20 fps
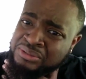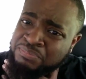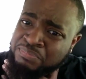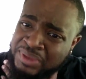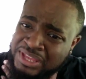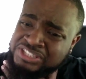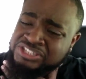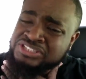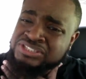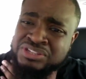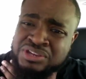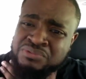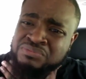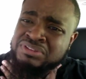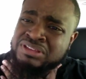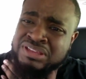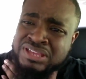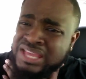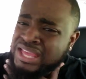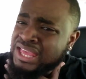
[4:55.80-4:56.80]
bitch, you
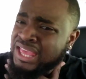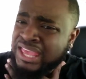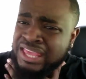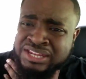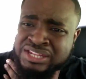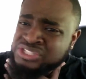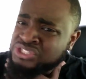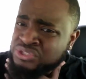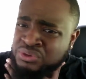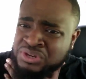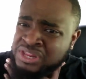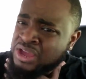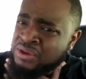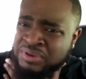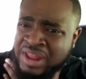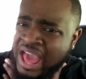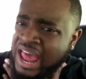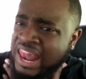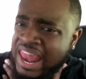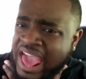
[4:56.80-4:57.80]
in the studio,
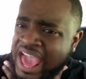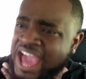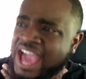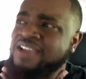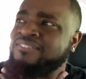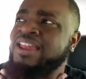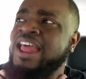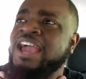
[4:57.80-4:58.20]
not live.